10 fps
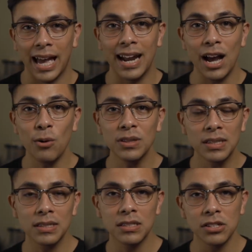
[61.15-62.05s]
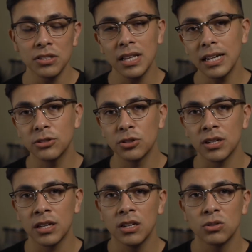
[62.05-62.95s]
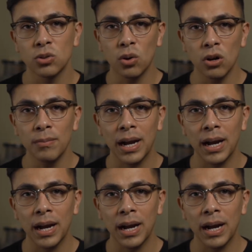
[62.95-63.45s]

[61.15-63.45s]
And now with the decision that I took to go to